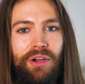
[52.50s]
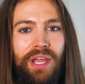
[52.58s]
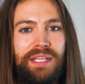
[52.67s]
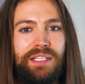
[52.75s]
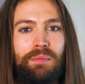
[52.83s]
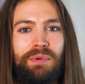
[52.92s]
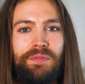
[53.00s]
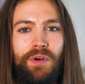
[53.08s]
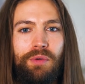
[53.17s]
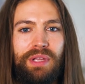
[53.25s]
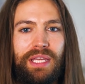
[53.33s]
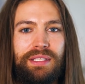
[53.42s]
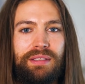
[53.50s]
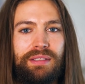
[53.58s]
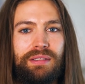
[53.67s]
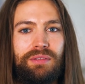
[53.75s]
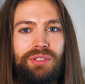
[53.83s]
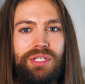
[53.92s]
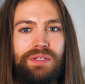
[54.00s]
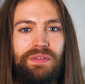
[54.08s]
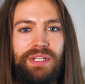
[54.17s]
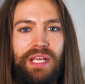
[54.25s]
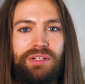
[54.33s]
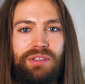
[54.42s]
Okay, so before we get to the solutions for
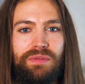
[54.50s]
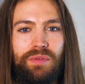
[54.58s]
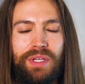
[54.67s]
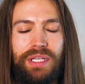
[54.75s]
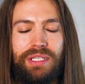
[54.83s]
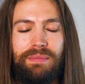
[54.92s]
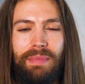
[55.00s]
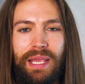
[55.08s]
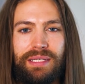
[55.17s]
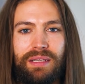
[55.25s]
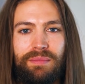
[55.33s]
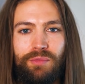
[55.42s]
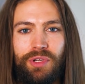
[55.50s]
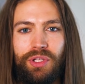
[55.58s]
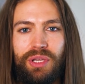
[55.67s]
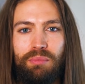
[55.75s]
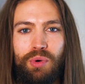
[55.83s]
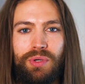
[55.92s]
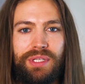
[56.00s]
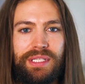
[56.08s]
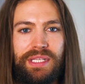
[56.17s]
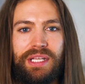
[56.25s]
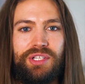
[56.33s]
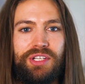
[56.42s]
dandruff, we need to make some really important
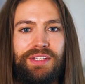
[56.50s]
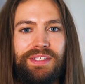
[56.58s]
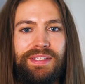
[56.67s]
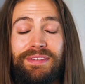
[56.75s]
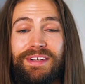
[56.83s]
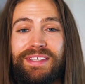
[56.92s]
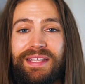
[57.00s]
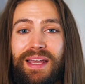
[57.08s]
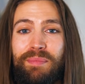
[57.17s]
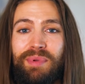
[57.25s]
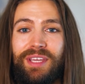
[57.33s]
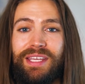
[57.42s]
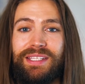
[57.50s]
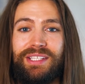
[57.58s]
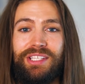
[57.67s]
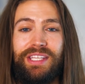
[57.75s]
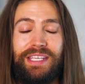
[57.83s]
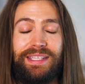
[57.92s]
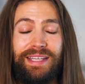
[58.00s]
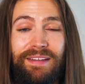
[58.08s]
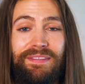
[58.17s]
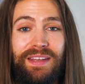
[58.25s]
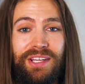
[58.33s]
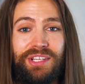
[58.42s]
distinctions. First up is the
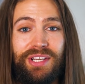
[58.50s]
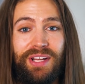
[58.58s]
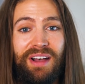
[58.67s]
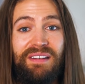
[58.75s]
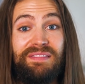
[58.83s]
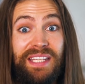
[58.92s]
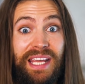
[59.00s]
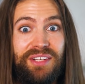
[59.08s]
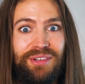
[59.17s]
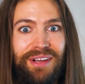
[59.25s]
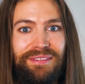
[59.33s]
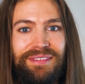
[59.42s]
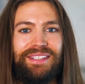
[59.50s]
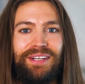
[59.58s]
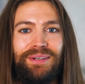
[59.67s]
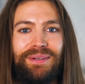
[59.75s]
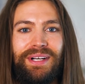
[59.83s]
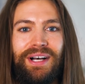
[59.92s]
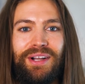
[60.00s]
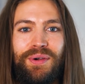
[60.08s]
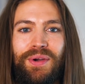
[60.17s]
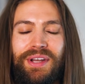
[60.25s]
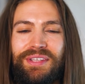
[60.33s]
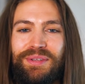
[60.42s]
definition of dandruff. So,
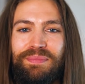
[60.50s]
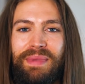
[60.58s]
according to